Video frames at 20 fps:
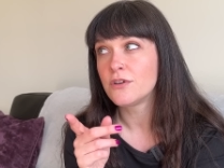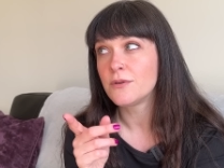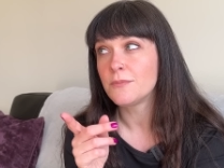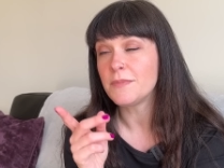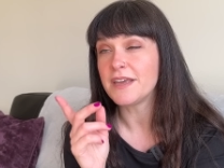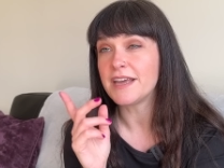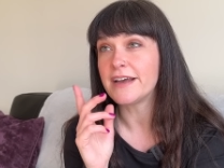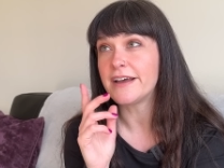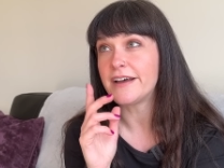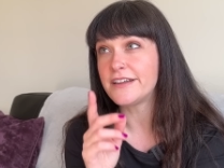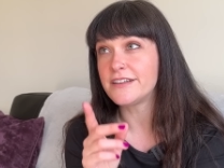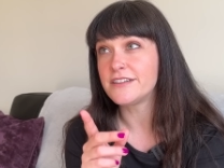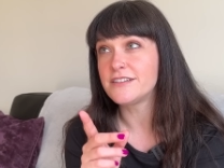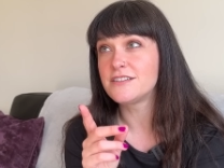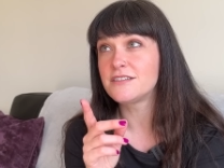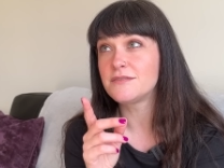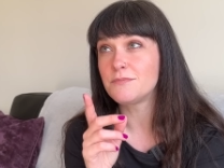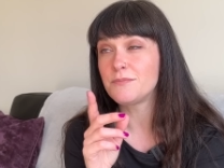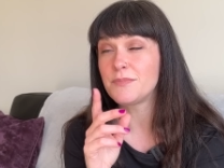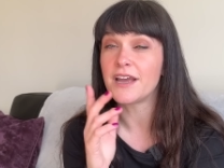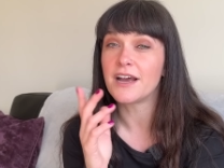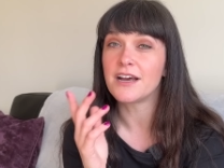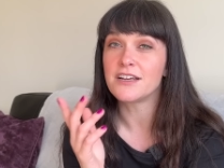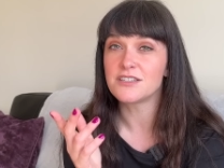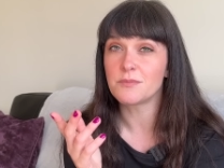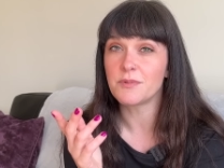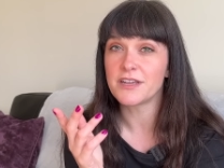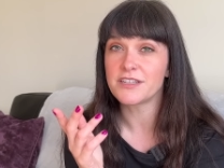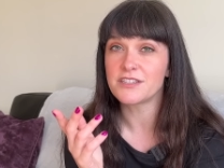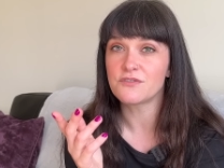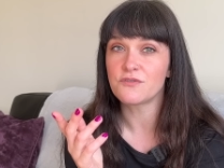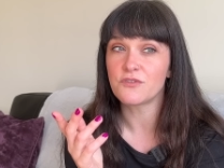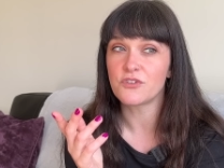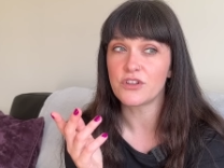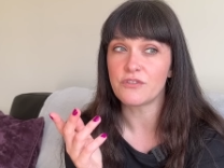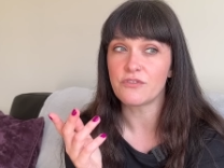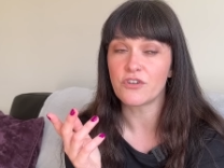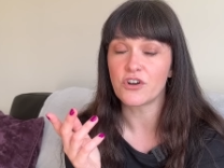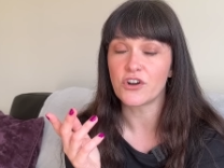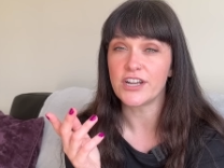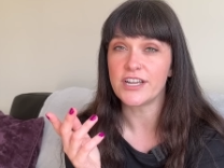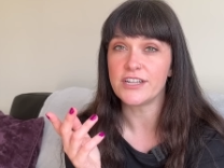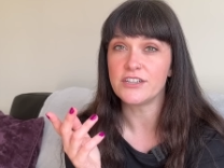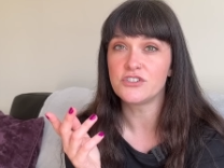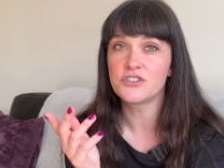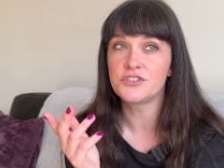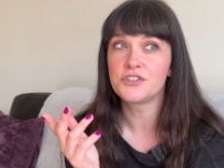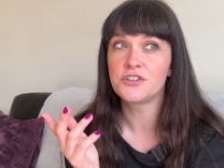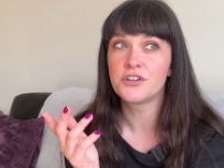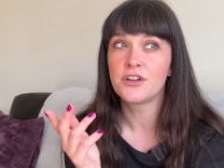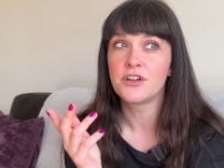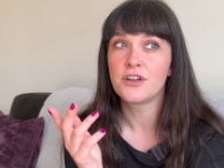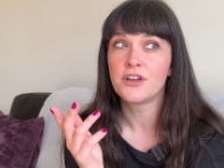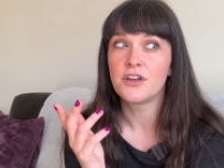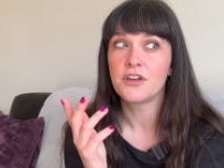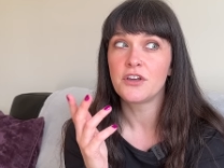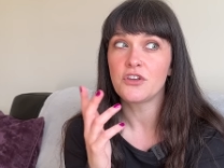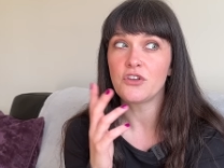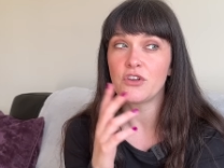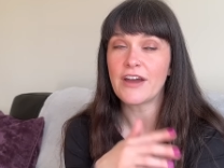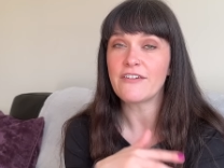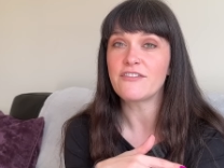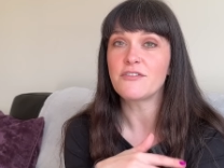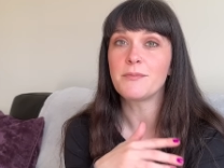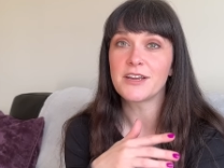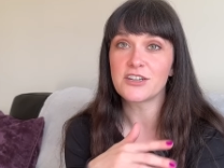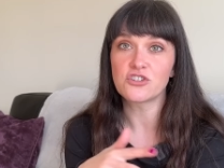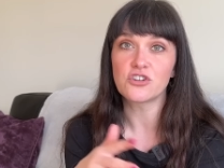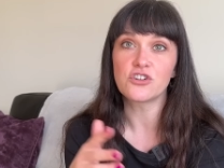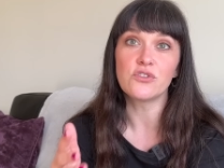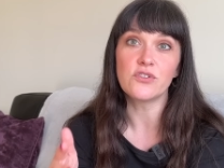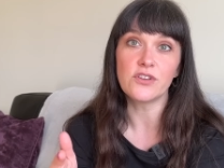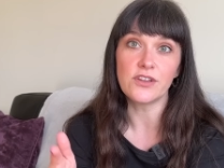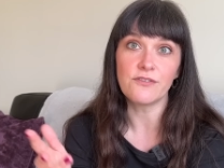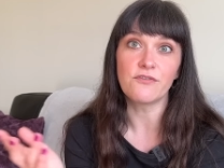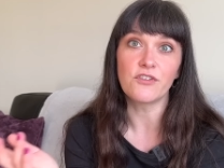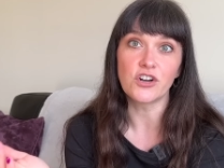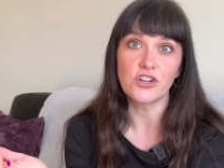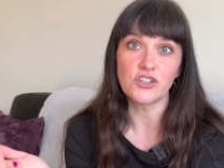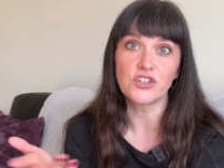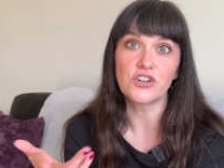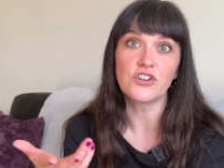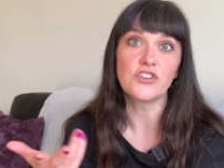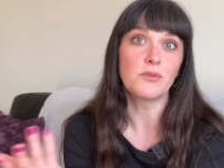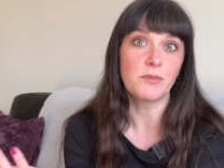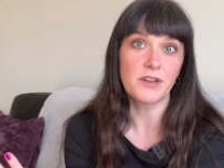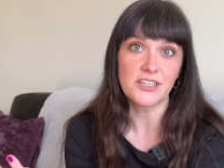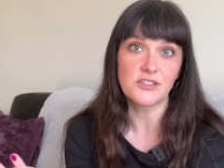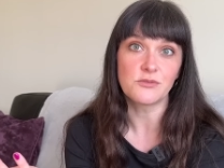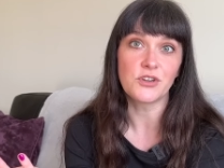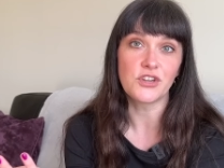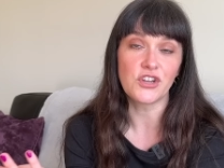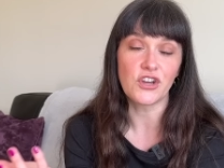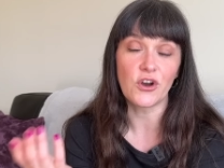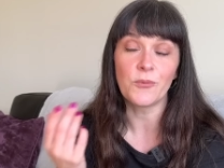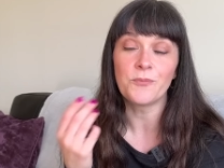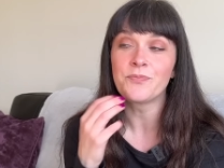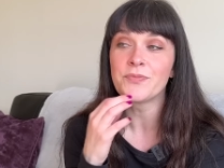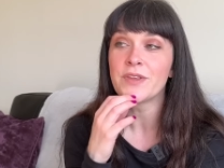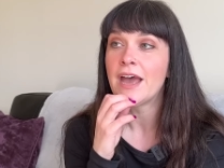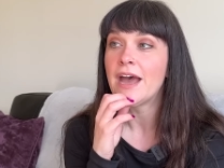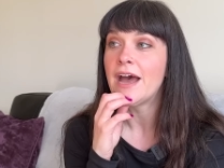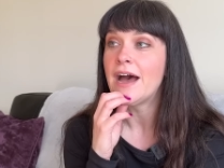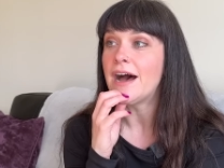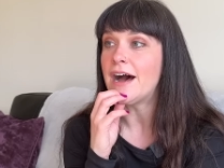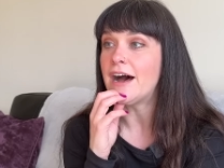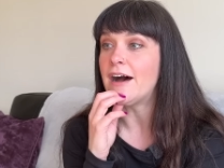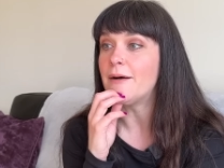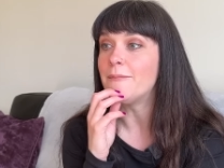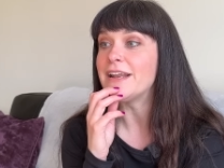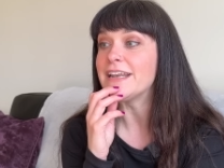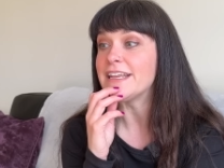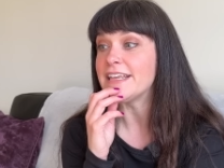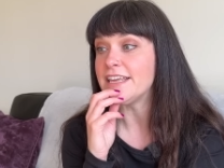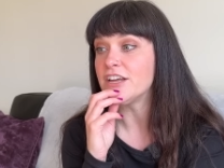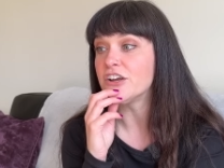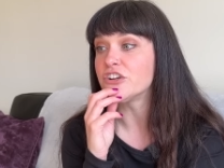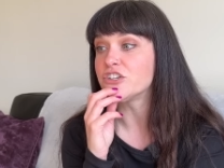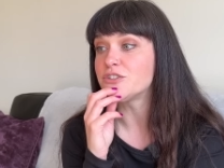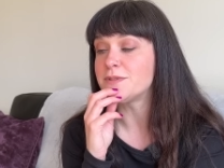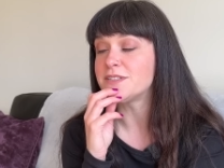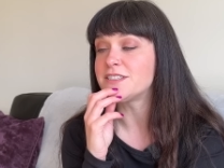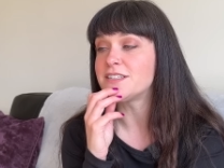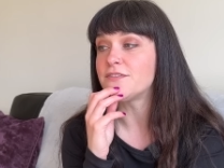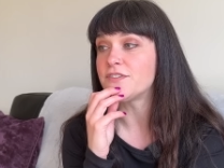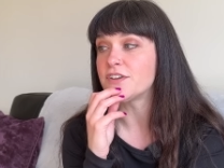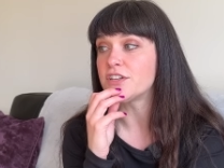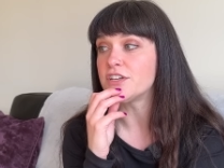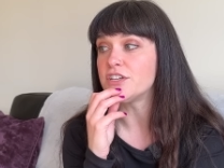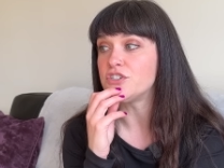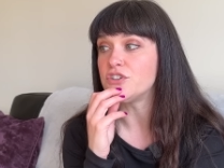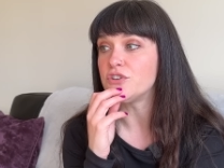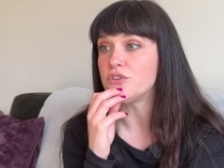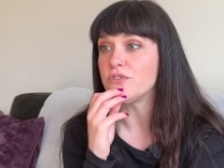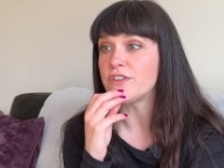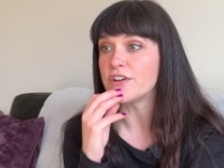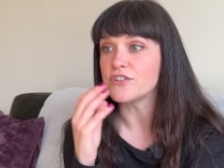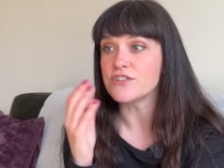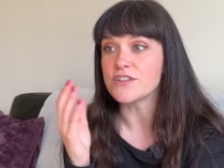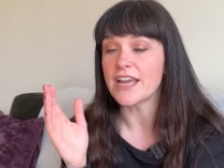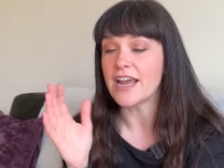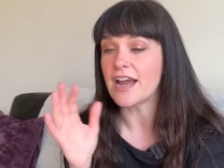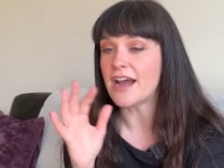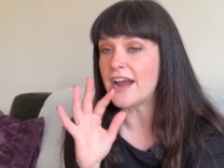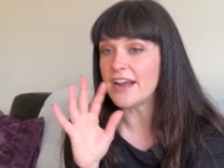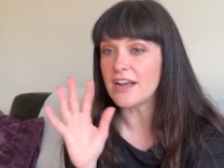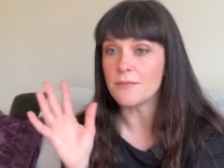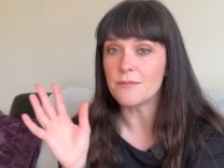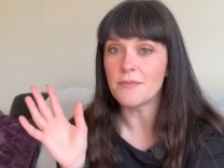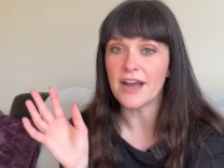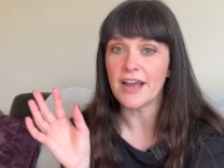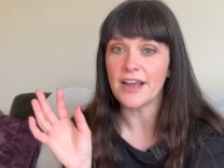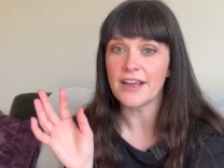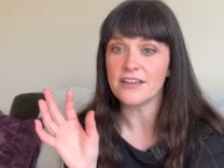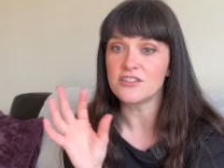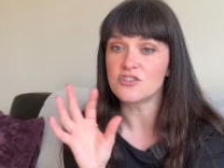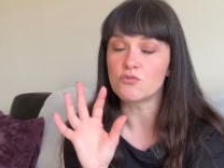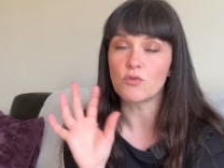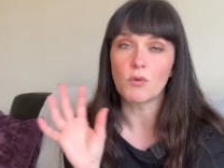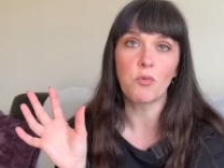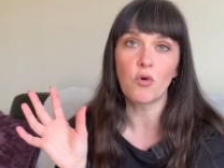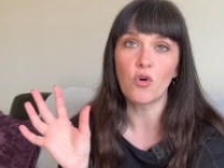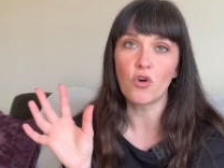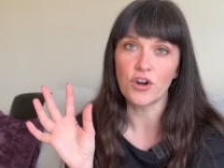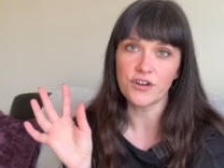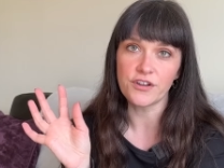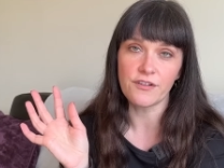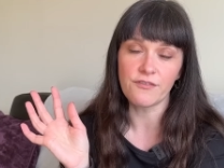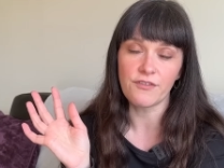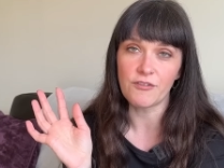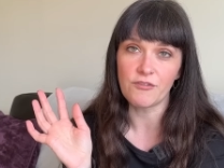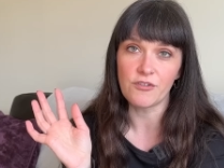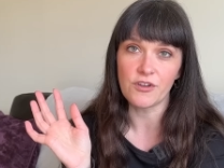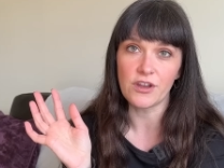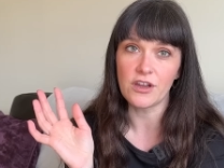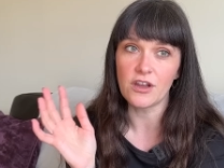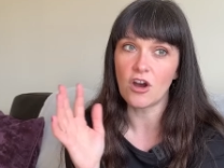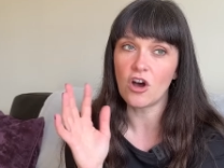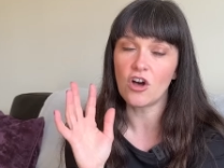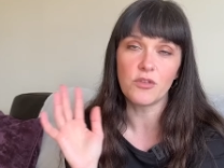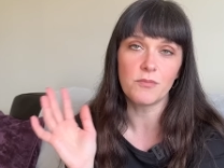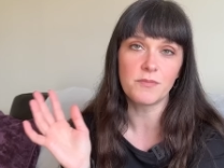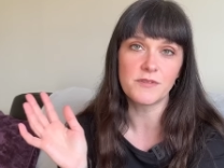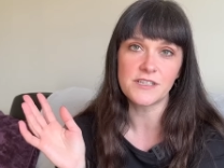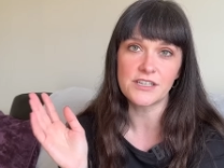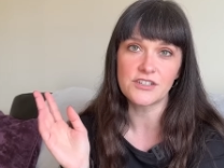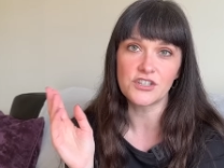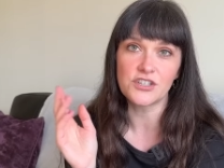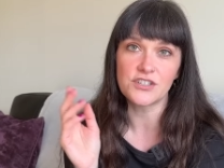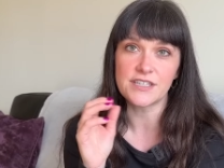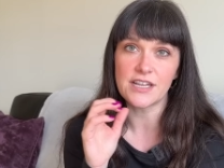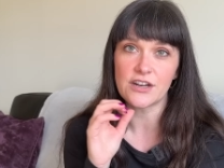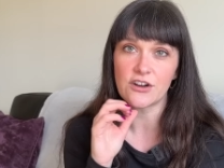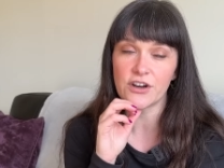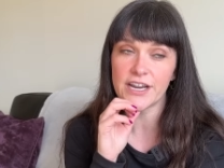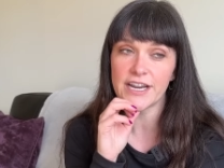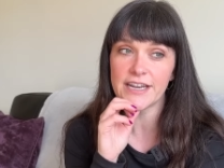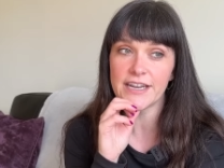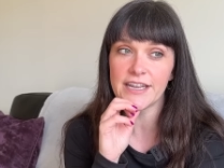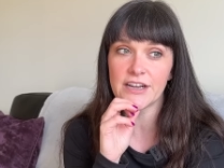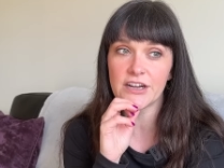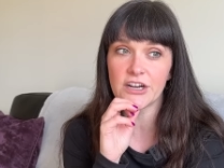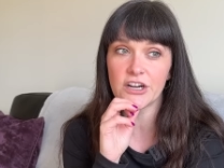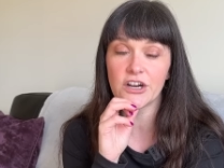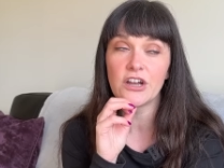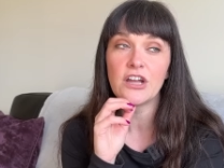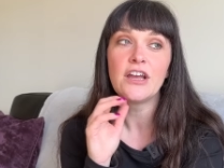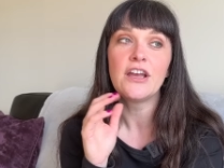Because the place is fully furnished, you have to make sure you leave furniture in the place when you go. And here specifically too, there's like itemized report of all the possessions that are in here.